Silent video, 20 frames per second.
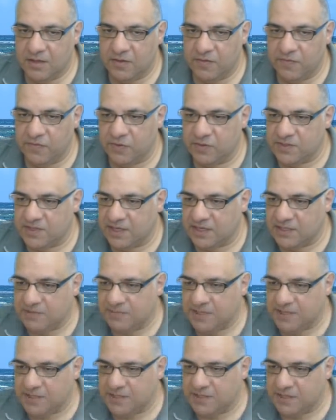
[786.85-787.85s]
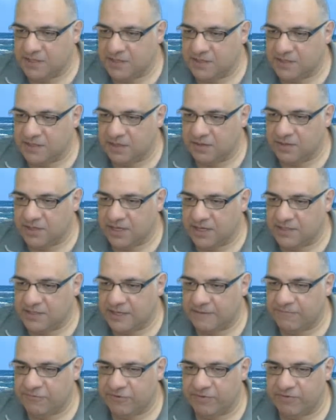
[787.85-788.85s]
Rook takes b6. Okay,
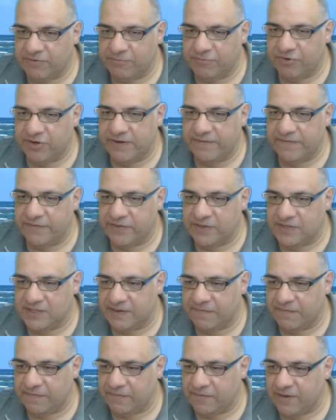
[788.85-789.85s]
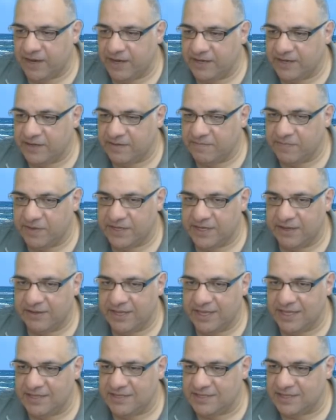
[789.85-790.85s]
temporary reprieve for the seventh rank. But now
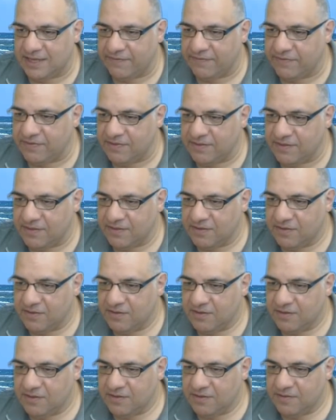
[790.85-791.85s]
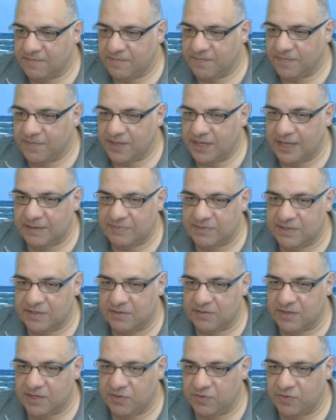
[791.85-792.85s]
e7,
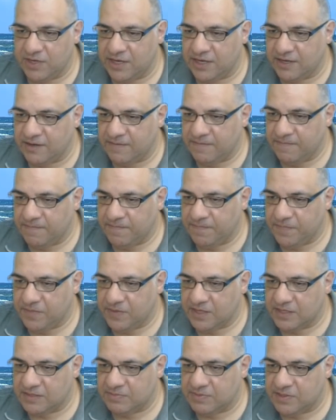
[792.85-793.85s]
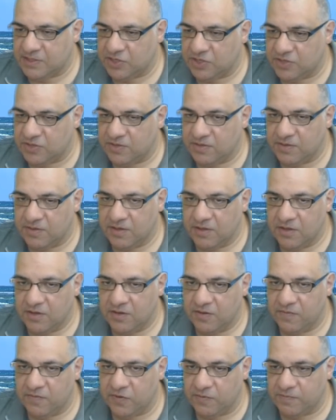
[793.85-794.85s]
absolutely winning this position.
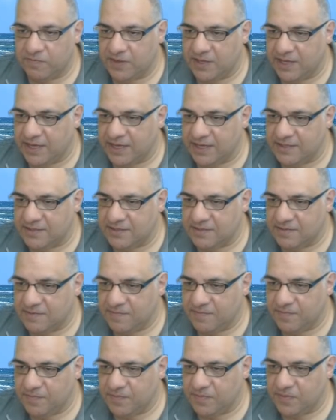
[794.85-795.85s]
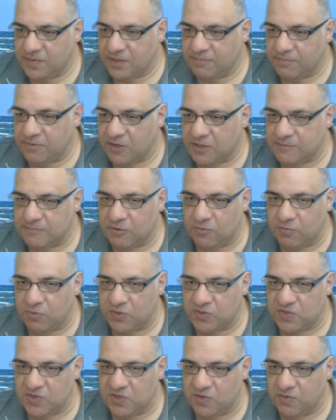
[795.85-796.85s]
Rook b8. The pass pawn
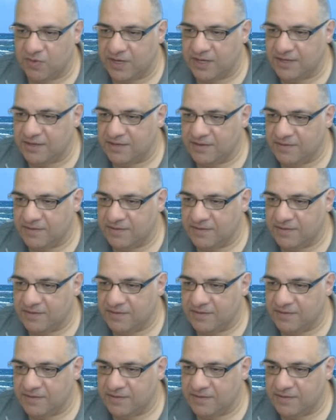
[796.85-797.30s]
wants the queen.